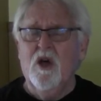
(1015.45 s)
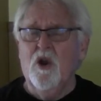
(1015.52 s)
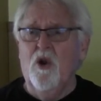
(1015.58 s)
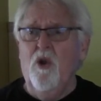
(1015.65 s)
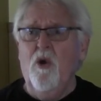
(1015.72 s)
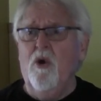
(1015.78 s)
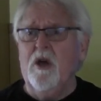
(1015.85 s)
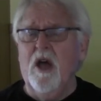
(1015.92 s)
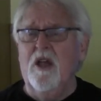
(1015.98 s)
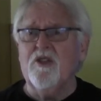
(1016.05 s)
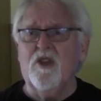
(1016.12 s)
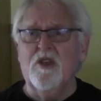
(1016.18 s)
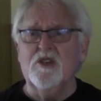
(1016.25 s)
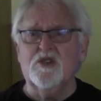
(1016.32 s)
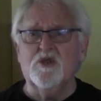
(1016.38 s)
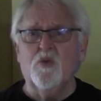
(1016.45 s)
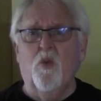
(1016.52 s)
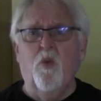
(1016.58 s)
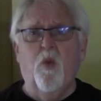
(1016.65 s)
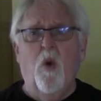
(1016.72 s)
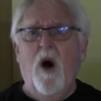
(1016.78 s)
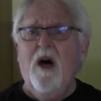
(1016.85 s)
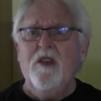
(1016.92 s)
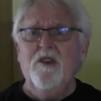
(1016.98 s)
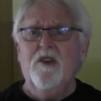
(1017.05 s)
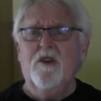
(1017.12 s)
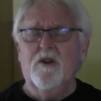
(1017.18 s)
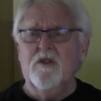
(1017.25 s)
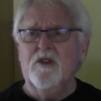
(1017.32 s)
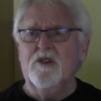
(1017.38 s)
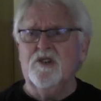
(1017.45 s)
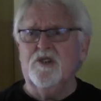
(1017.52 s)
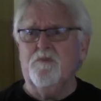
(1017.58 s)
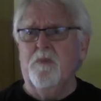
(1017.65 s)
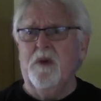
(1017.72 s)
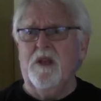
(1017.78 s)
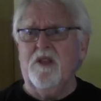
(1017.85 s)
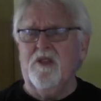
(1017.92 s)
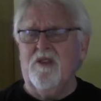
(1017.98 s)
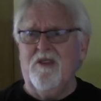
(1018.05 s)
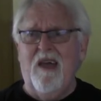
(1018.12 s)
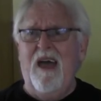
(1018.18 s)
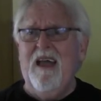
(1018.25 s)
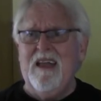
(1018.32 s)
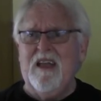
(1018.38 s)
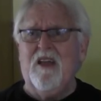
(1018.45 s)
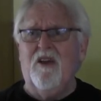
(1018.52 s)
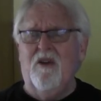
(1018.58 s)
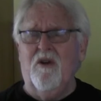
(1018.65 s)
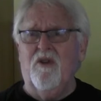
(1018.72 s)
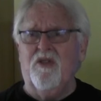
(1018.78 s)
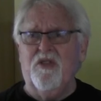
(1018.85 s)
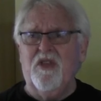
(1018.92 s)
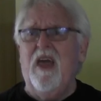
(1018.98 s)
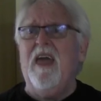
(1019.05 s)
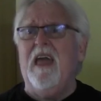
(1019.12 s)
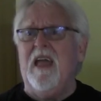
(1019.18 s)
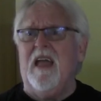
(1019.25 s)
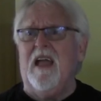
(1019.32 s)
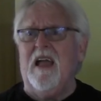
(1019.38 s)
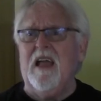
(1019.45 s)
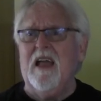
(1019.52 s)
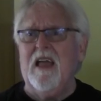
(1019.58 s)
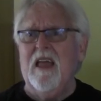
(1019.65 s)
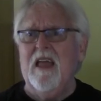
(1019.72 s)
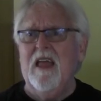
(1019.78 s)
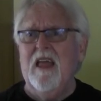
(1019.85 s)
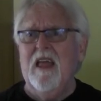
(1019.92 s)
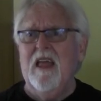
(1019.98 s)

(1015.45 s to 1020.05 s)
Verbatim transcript: Look at this wonder, this spectacular thing